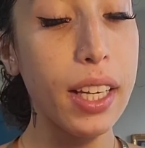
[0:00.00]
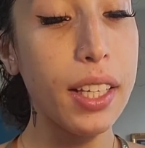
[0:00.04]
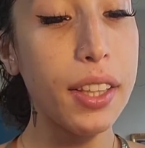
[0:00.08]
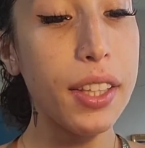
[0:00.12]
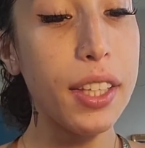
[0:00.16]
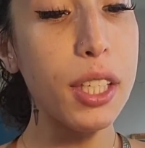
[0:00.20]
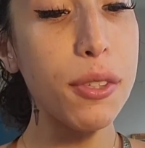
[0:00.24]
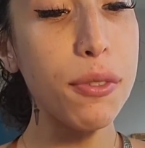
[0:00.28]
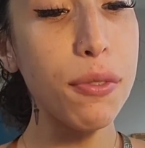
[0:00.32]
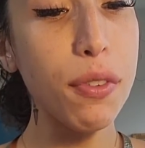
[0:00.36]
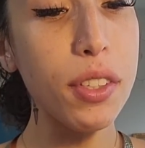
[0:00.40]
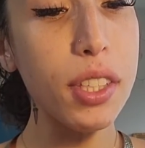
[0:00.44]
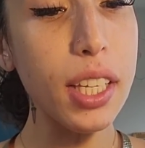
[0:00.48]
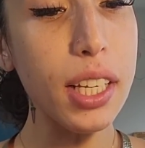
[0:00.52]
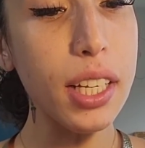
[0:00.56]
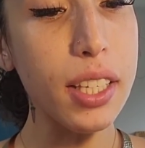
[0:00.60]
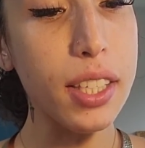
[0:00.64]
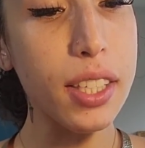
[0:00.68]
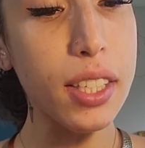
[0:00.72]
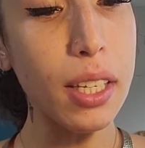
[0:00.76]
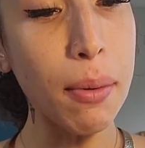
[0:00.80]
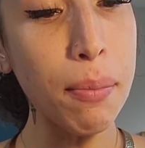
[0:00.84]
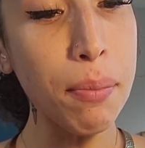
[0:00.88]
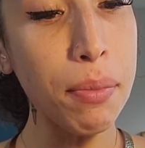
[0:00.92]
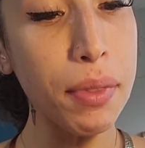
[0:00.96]
This feels like
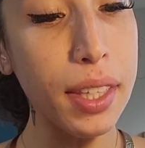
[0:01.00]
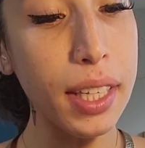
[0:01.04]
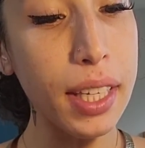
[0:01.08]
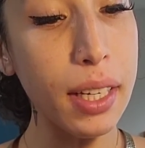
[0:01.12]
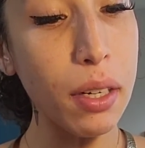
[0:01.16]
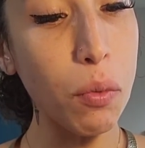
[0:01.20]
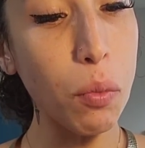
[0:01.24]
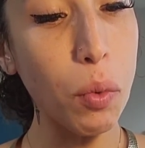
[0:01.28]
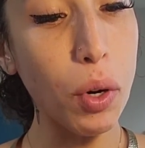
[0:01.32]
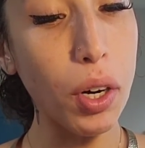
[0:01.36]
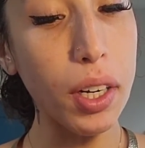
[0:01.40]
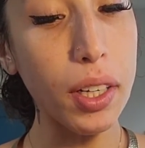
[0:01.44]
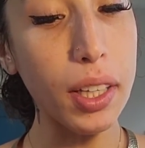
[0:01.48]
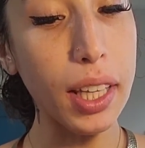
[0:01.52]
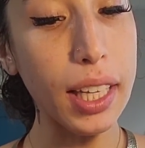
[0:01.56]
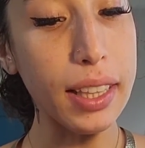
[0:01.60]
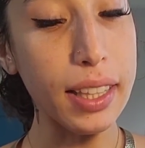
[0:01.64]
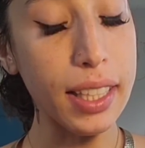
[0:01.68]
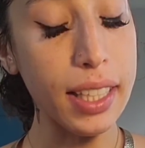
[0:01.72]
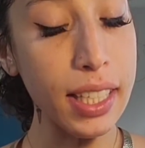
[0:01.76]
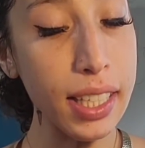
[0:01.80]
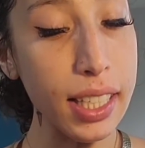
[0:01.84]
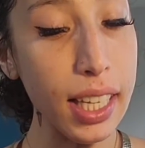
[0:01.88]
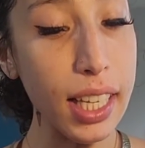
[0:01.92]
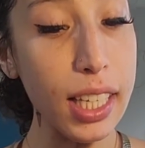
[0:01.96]
something where like
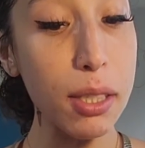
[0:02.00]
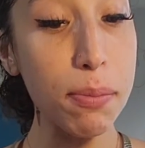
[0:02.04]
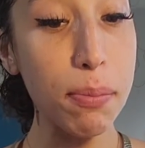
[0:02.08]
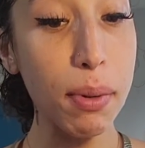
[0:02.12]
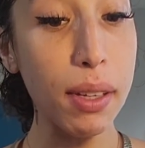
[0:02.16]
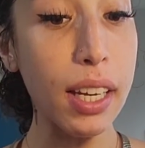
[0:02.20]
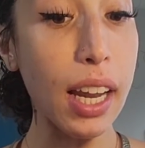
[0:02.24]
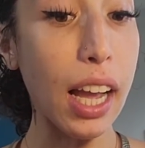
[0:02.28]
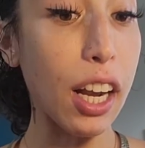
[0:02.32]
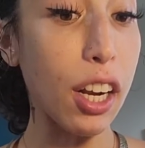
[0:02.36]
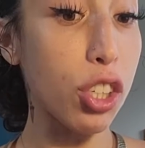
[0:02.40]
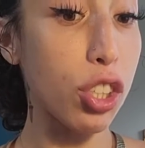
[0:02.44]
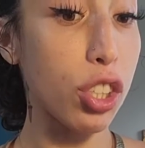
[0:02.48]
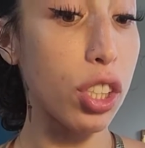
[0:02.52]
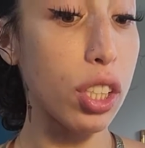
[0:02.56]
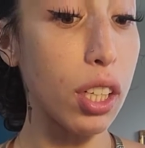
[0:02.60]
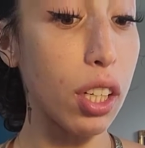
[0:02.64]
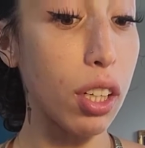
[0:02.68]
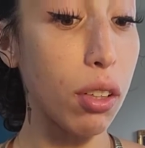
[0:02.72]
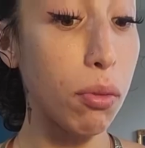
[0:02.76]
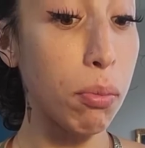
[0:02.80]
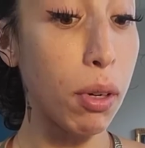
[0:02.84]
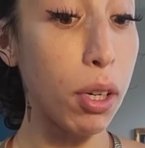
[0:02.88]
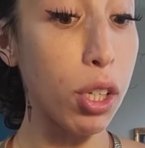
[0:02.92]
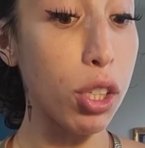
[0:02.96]
this has been
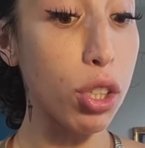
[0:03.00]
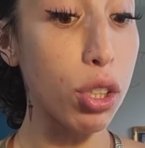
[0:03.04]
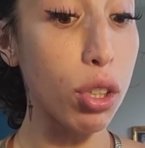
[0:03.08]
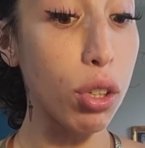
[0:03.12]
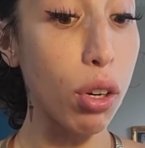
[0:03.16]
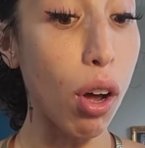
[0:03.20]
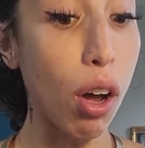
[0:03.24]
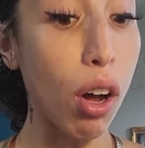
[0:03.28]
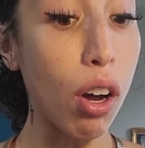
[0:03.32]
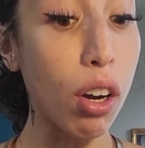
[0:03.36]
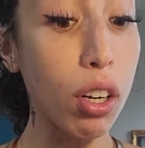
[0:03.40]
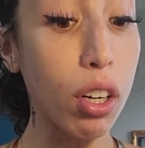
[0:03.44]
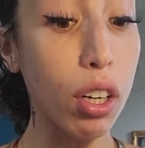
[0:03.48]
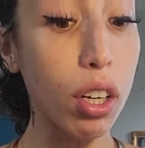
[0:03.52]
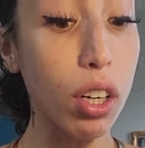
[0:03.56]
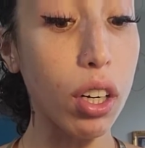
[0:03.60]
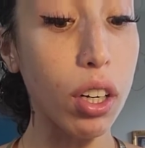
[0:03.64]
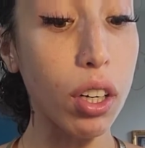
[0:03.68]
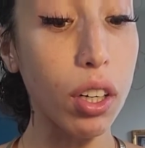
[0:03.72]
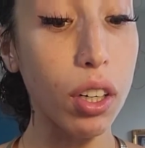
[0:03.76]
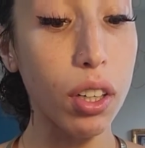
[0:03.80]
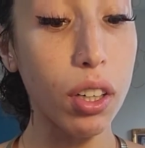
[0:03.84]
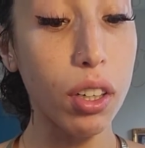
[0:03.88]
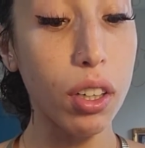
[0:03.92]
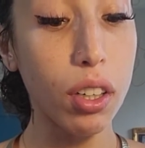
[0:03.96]
actually much
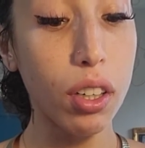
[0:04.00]
longer